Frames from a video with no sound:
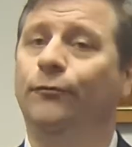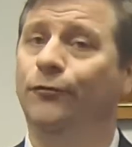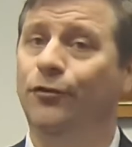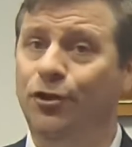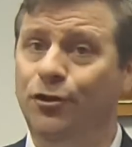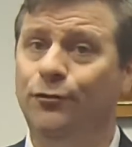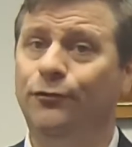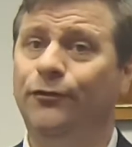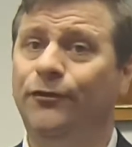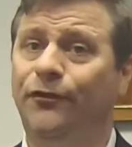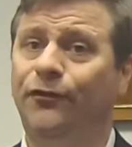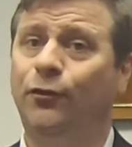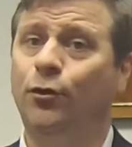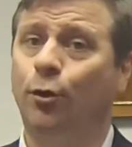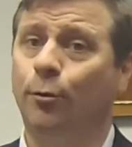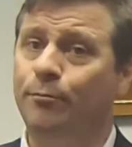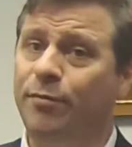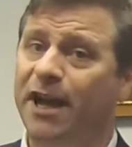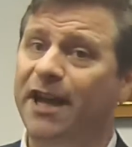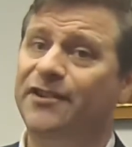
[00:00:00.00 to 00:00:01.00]
Newton's
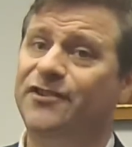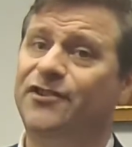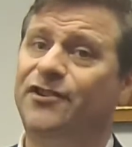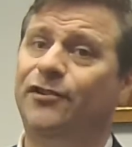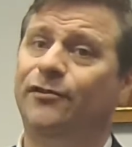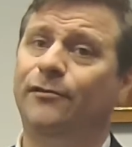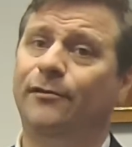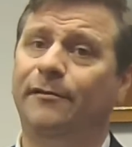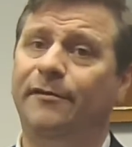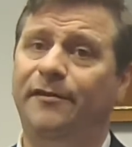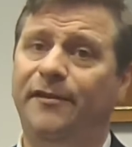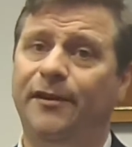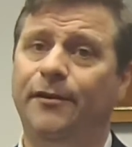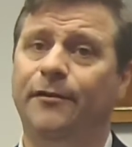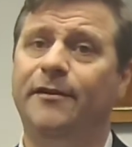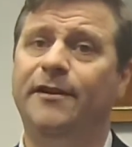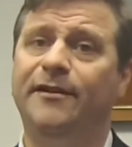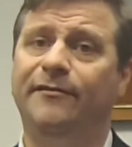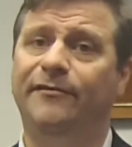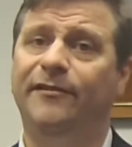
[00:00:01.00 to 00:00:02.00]
corpuscular
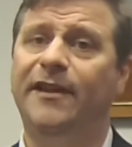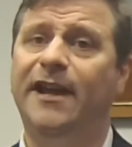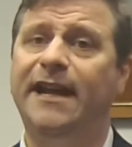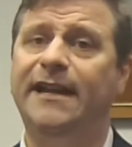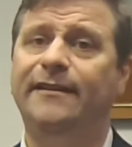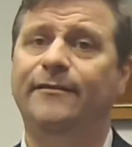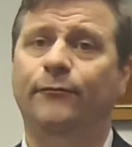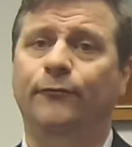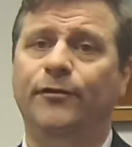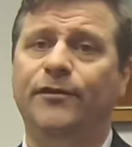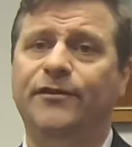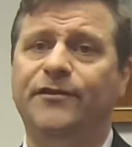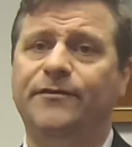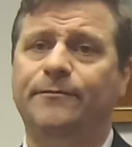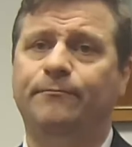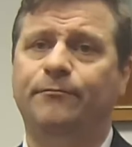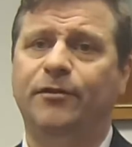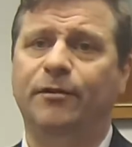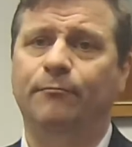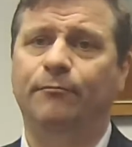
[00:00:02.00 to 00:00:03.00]
theory of light
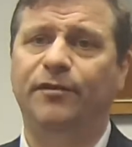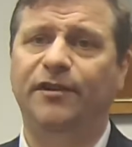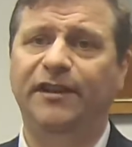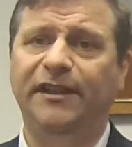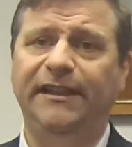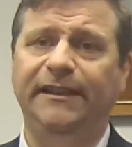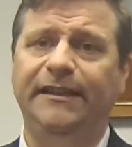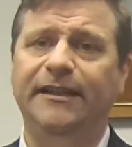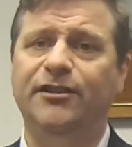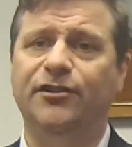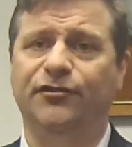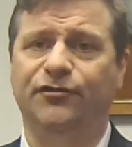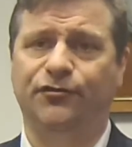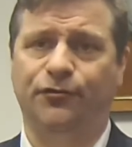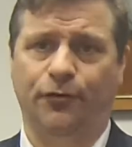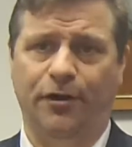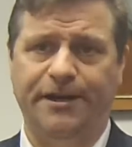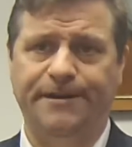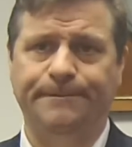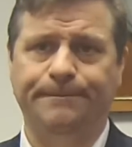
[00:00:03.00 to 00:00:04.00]
was completely
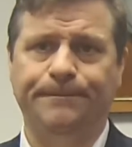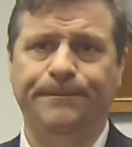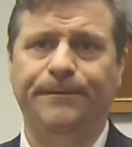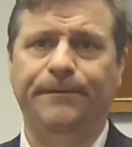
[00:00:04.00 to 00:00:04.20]
destroyed.